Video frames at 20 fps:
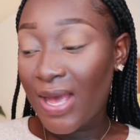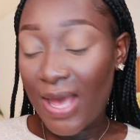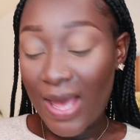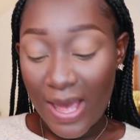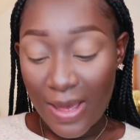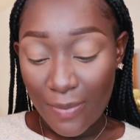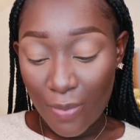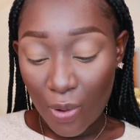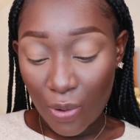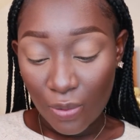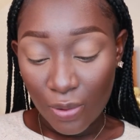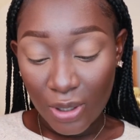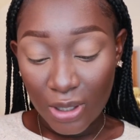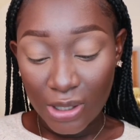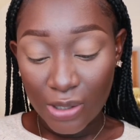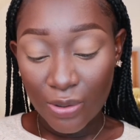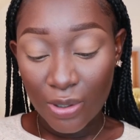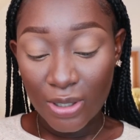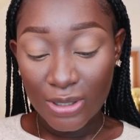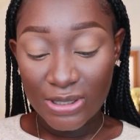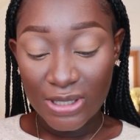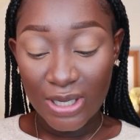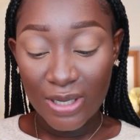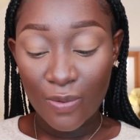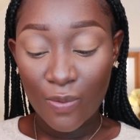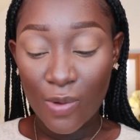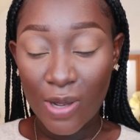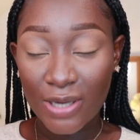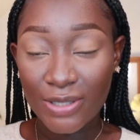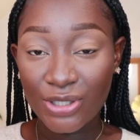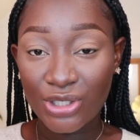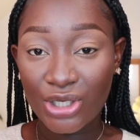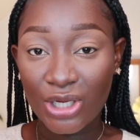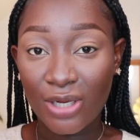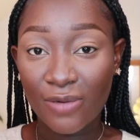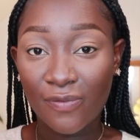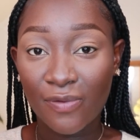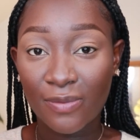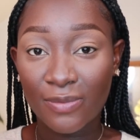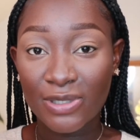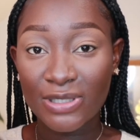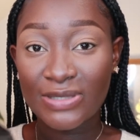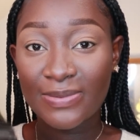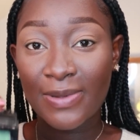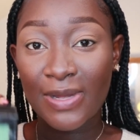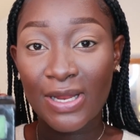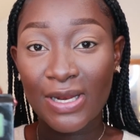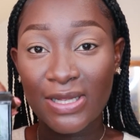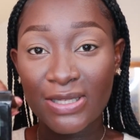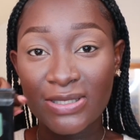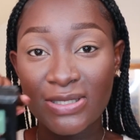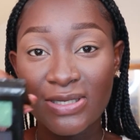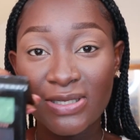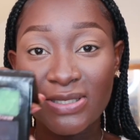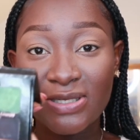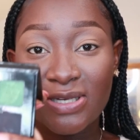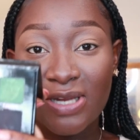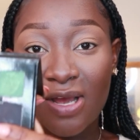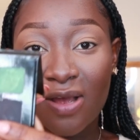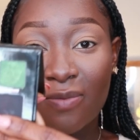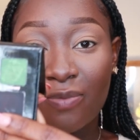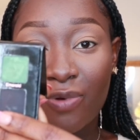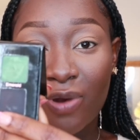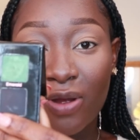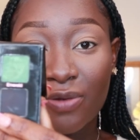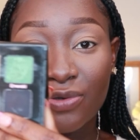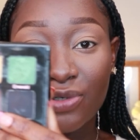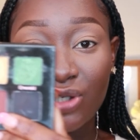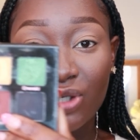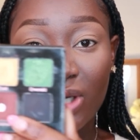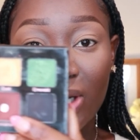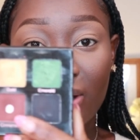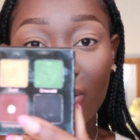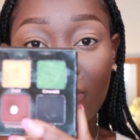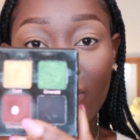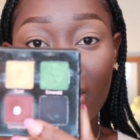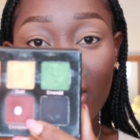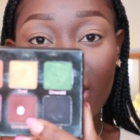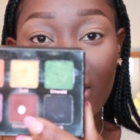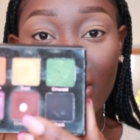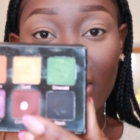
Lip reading: I'm only gonna take one shade from this palette, this dark brown shade right